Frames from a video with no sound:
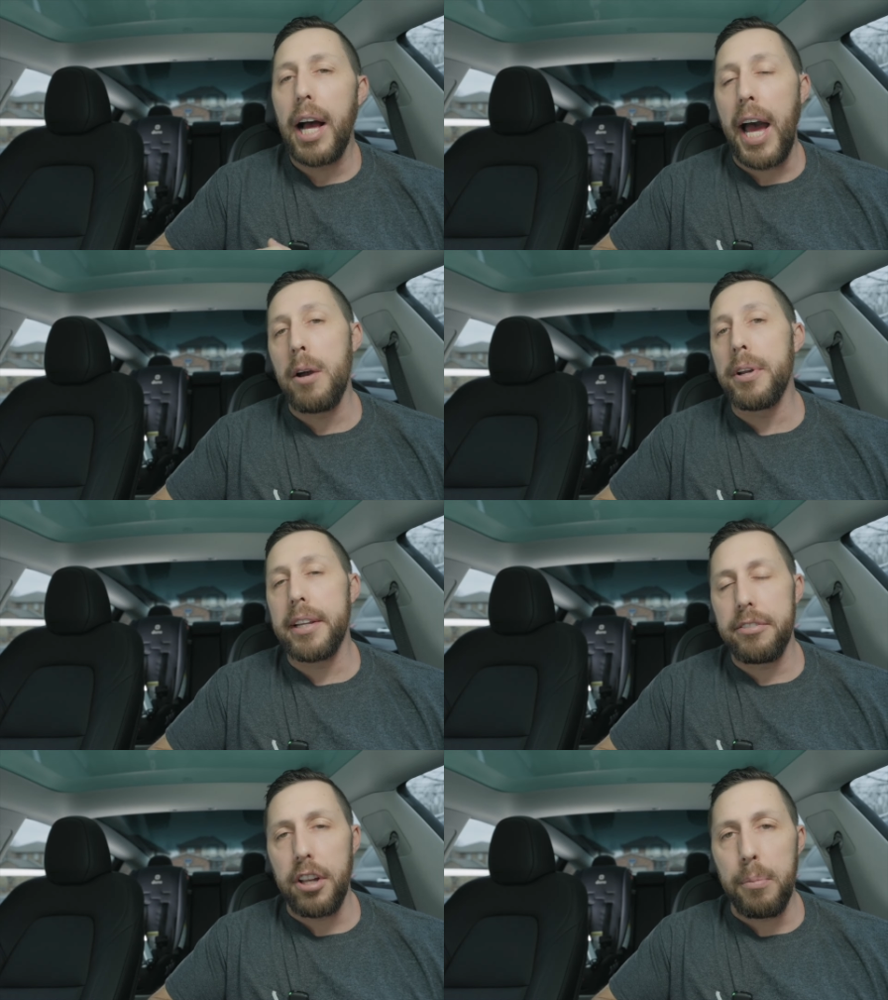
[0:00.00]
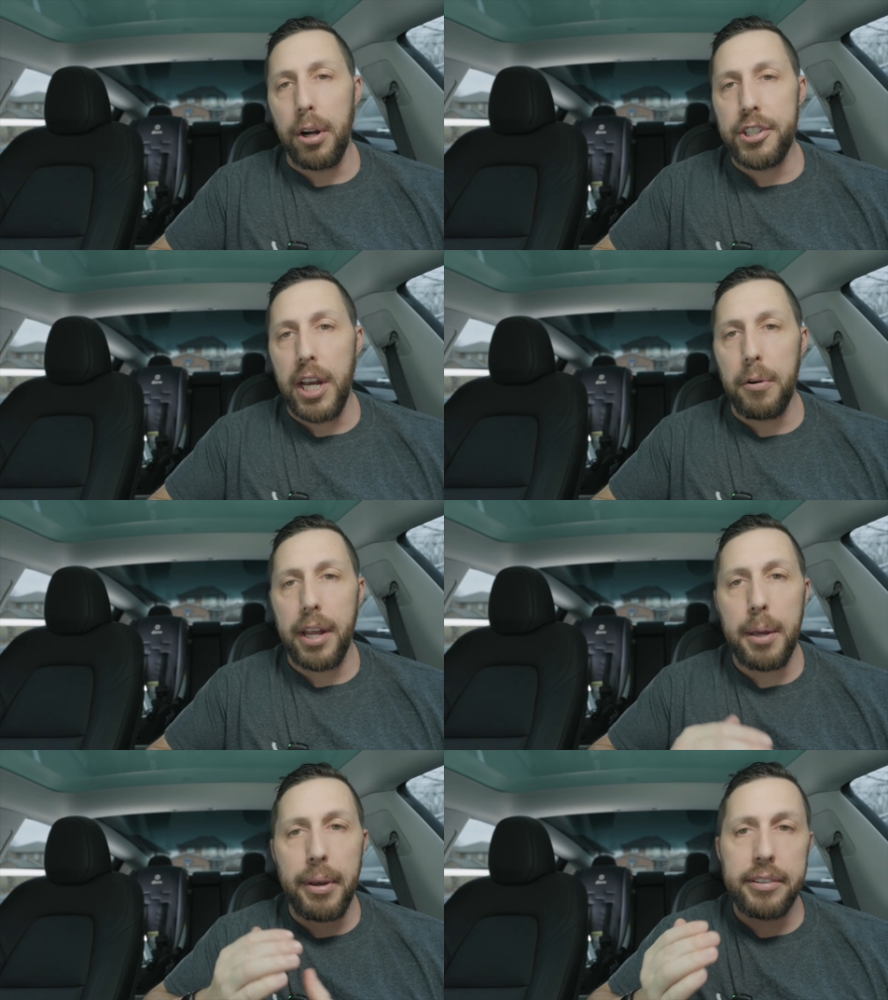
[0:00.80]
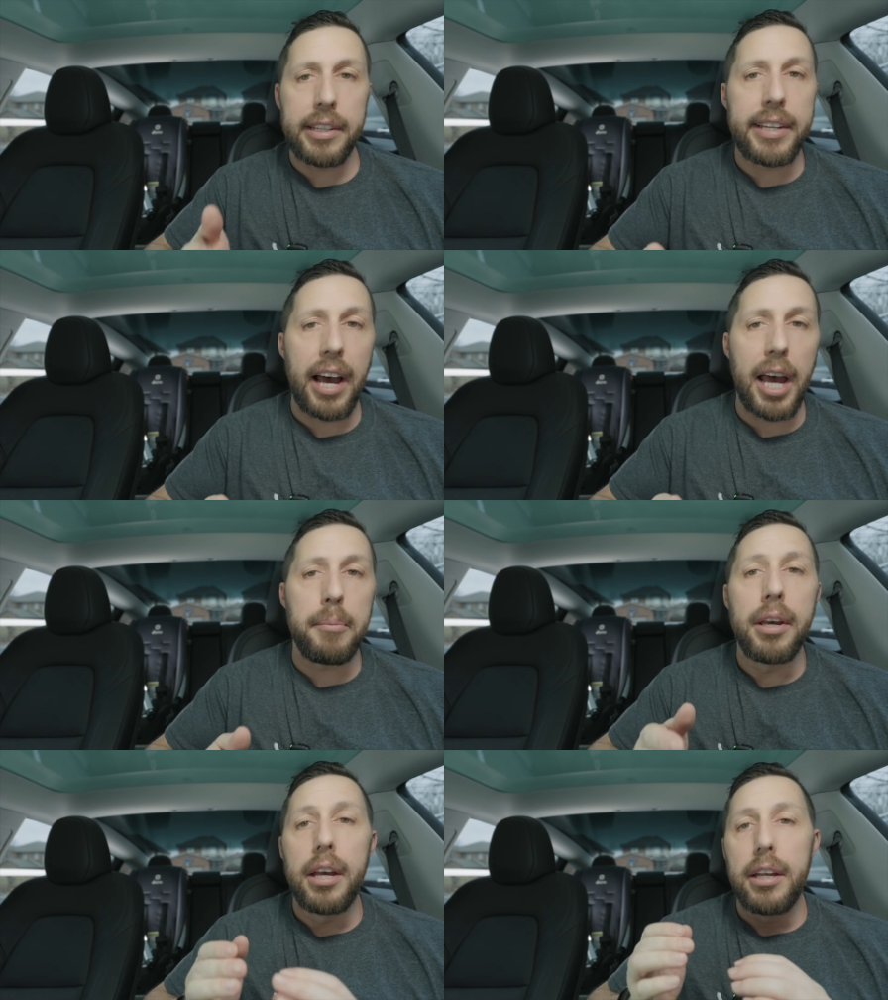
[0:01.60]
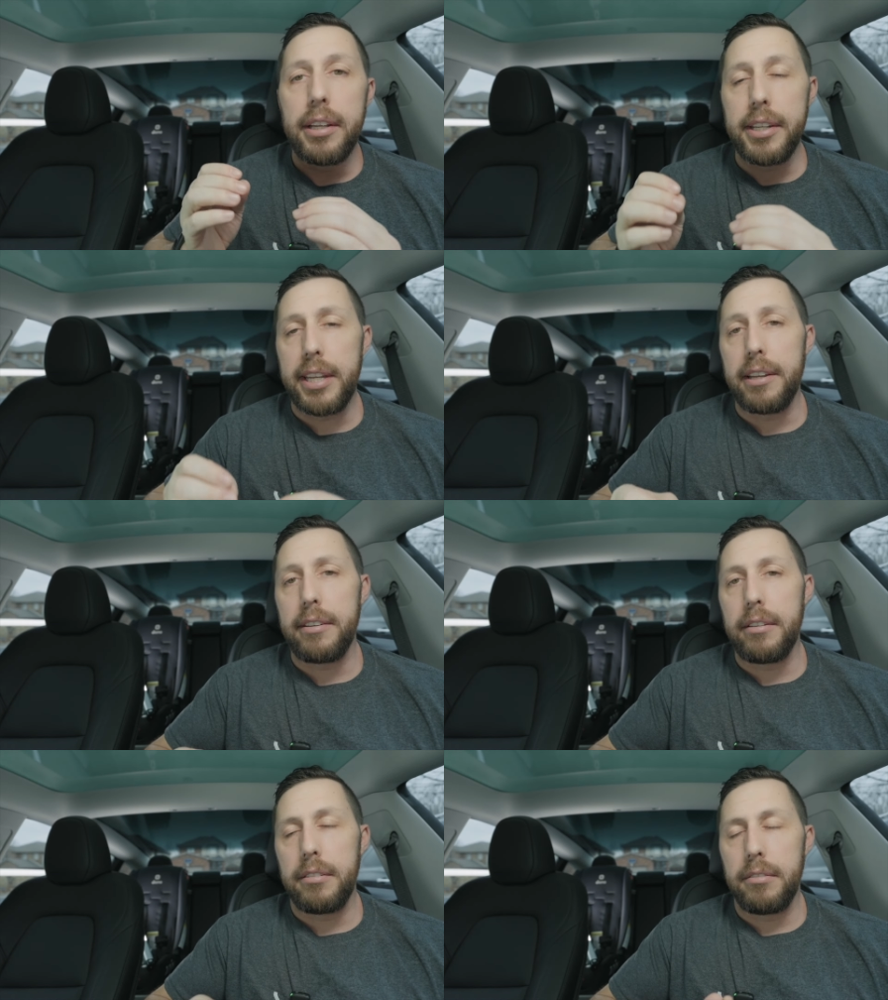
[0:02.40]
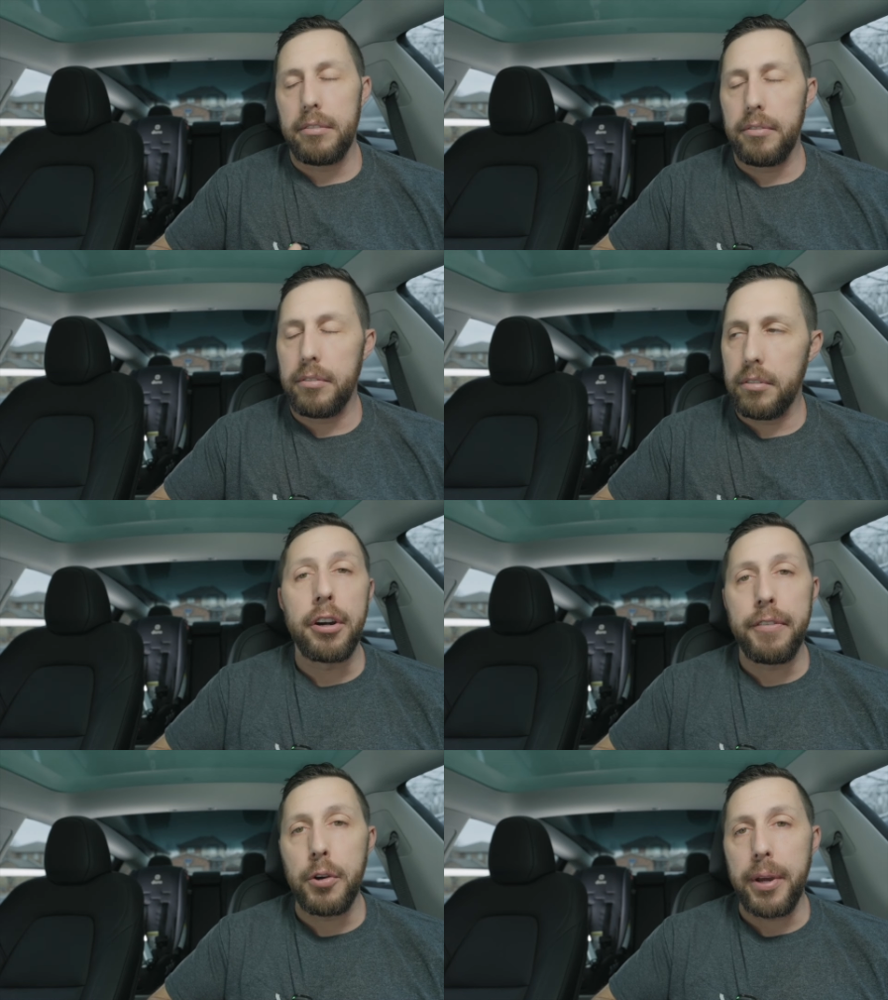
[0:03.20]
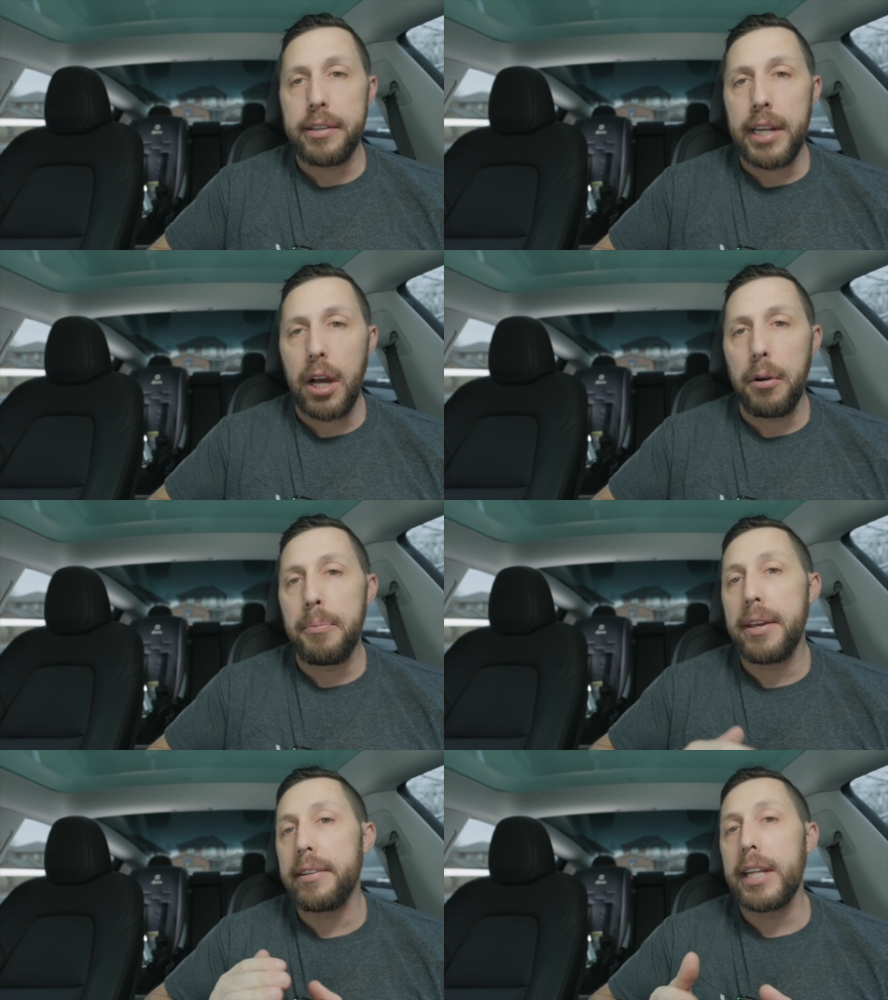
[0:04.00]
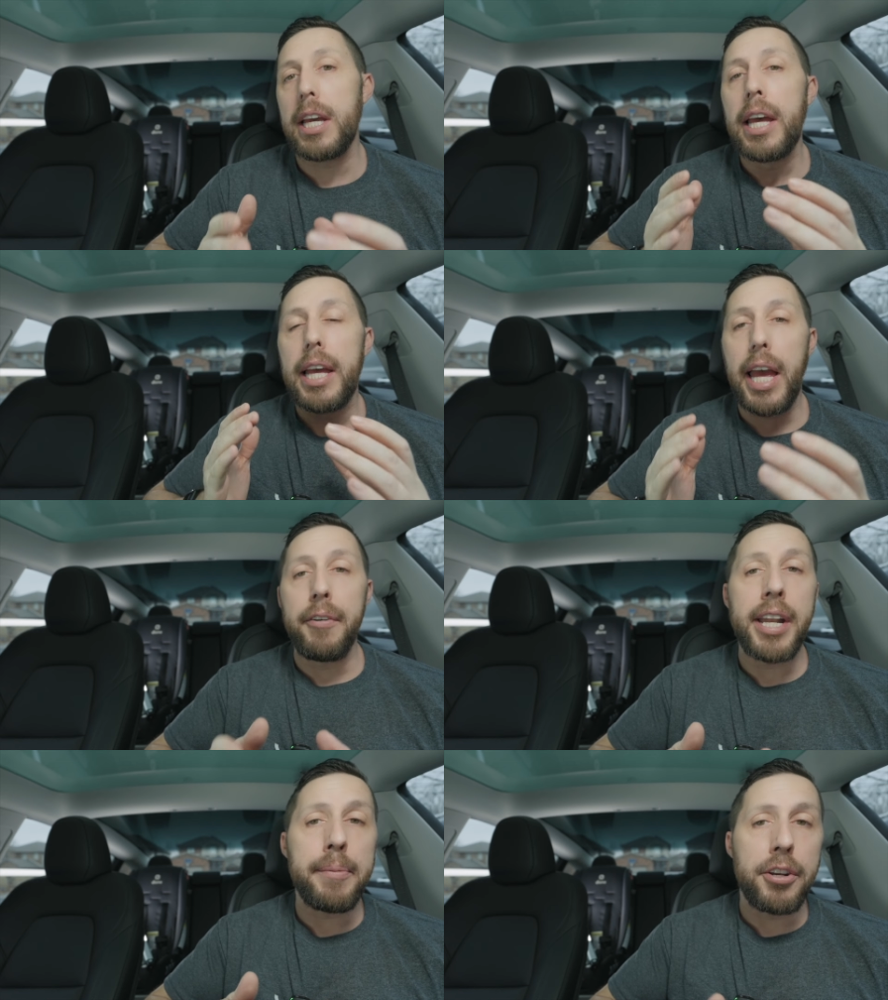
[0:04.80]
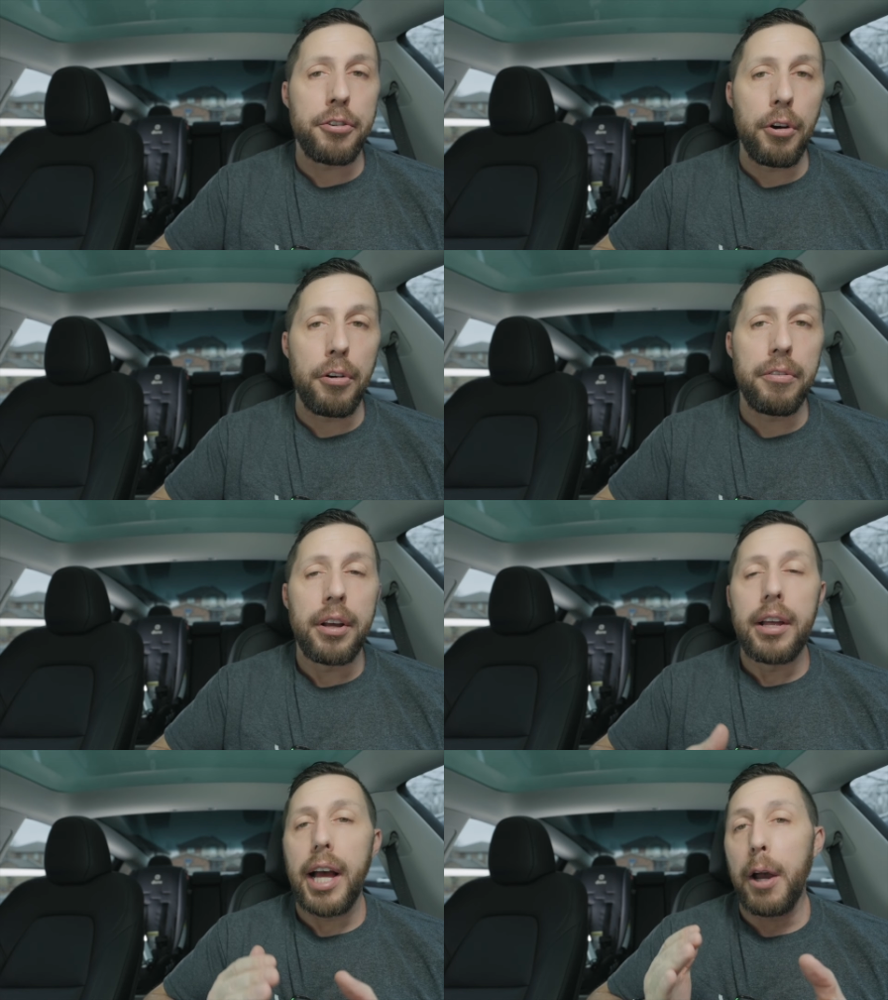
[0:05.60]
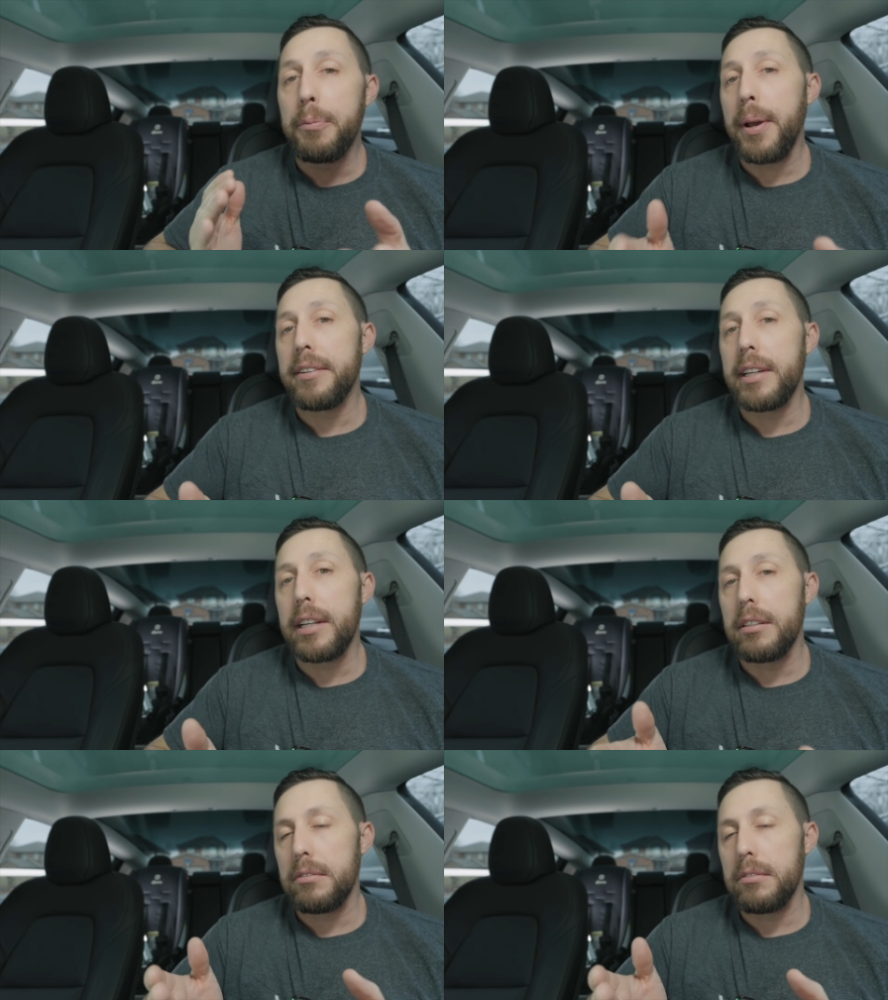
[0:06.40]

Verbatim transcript: I would get the stopwatch out and basically time for a few weeks now, and basically every time I drove, I would basically